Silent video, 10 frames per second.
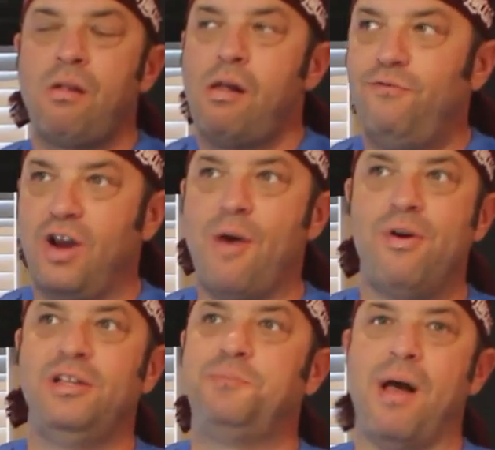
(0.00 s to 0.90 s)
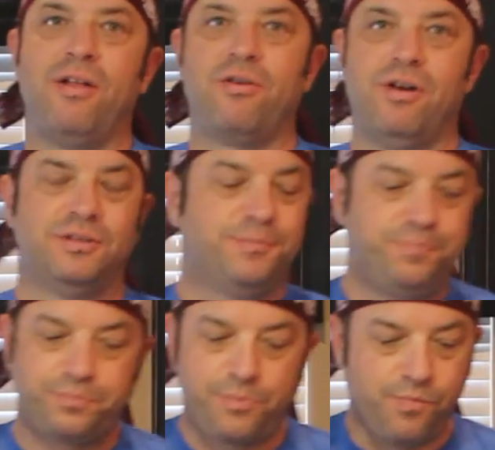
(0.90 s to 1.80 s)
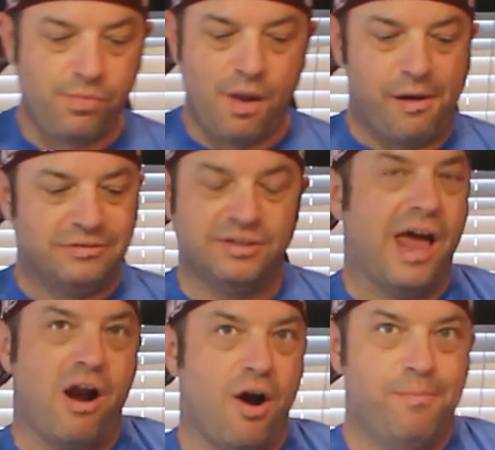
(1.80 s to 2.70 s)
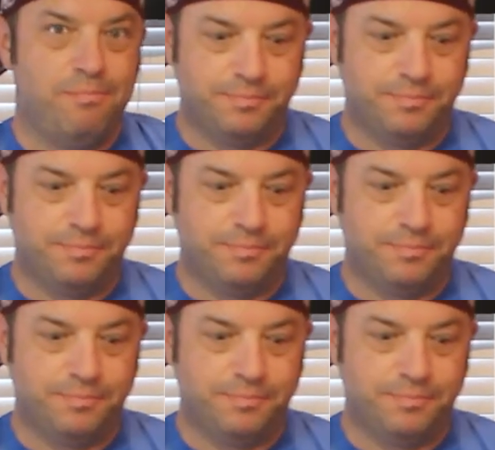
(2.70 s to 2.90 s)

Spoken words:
if you got one of these pellet grills, it's not hard.